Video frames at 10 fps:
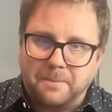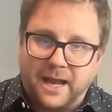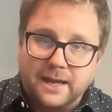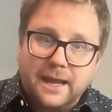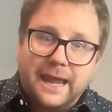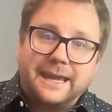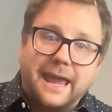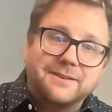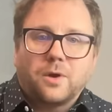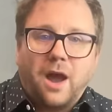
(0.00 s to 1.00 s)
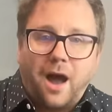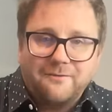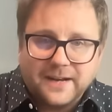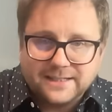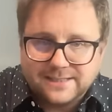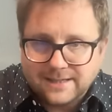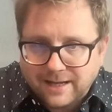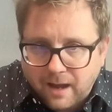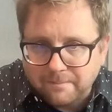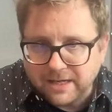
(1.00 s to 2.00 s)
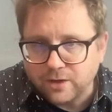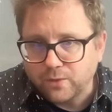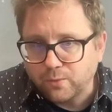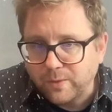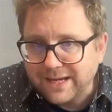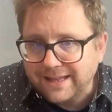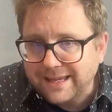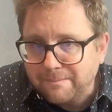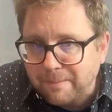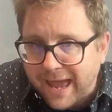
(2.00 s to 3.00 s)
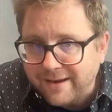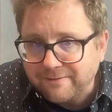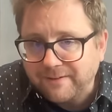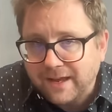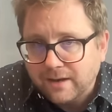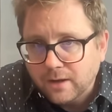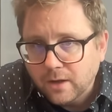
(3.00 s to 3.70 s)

But it gave us confidence that the company could really benefit